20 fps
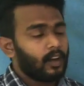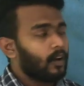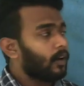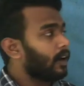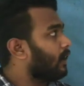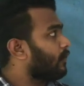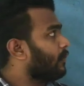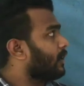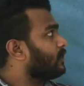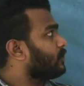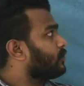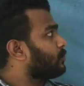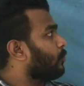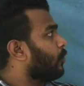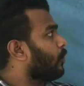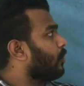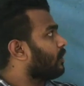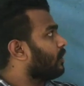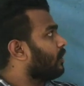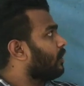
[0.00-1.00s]
Okay, once
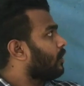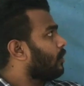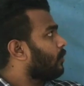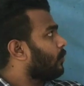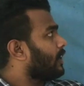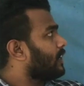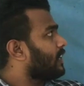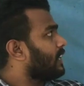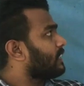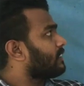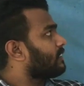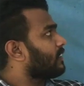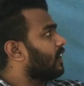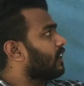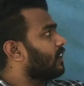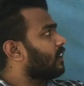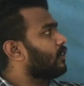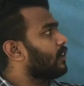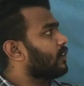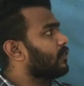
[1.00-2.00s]
more, what is
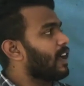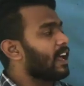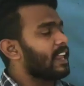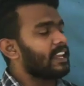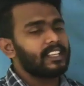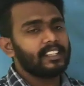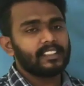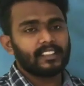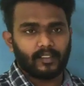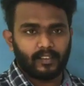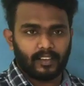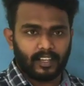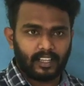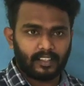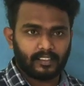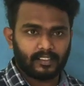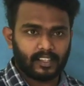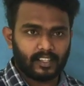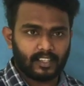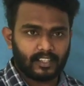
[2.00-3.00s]
a River Valley
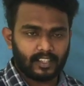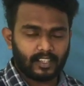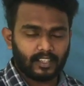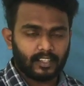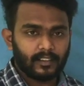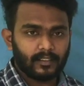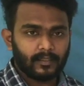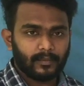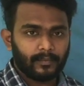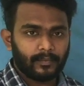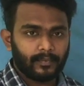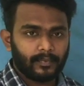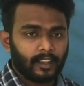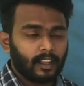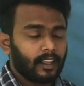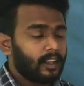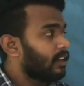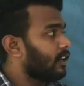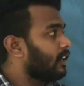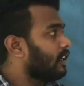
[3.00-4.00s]
Civilization?
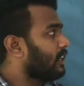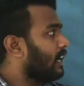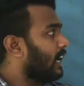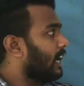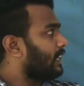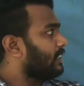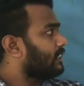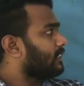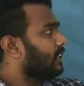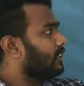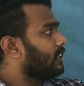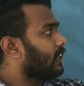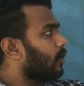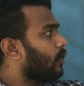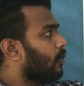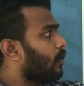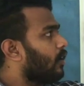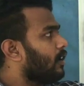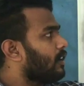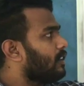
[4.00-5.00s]
It has
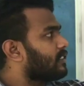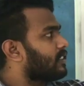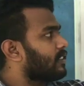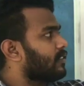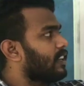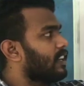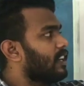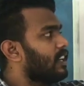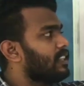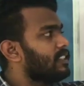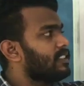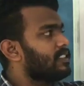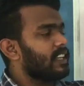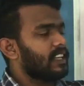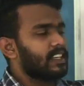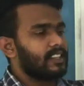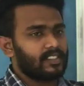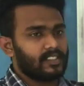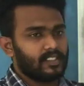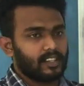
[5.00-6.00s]
the old
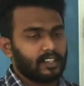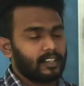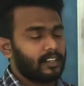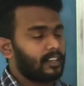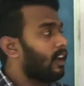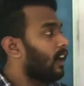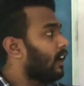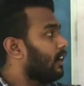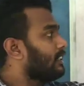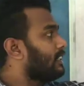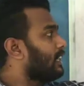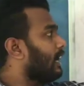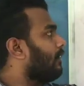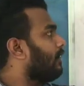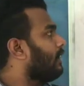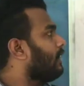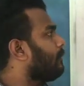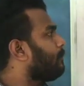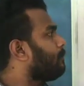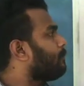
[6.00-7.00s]
civilization
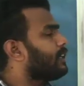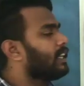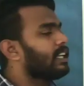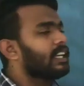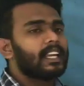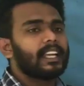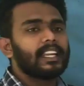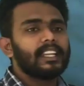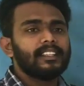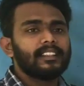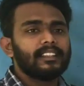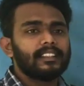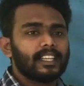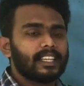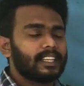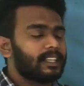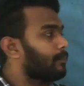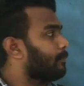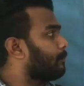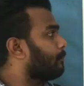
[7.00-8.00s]
developed in
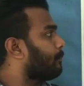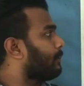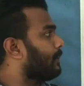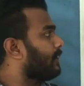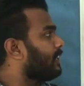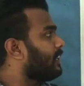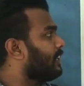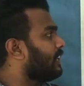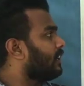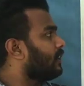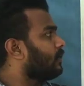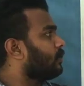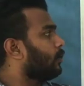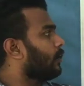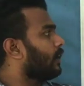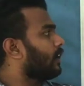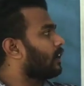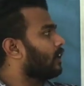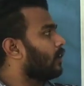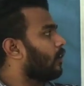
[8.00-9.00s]
the period
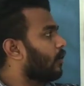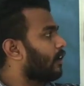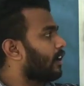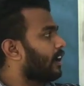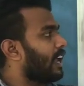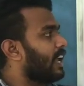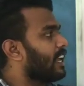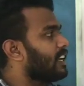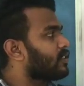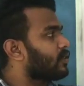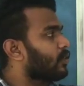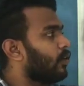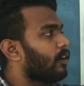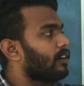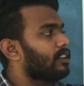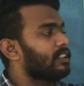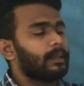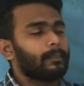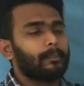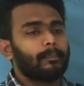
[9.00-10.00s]
were located
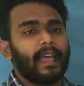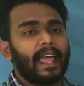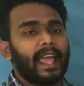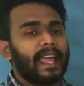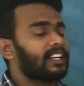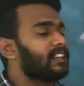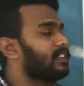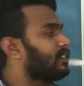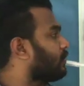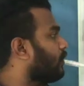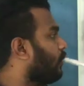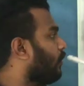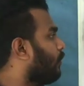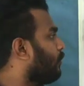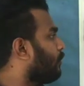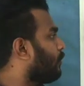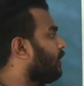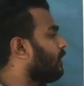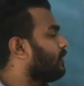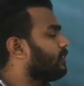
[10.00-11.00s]
on the banks
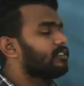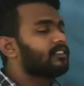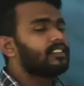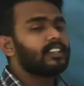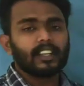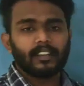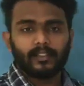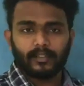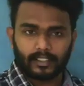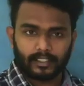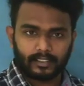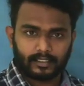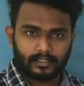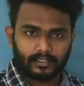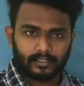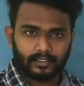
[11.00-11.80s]
of the river.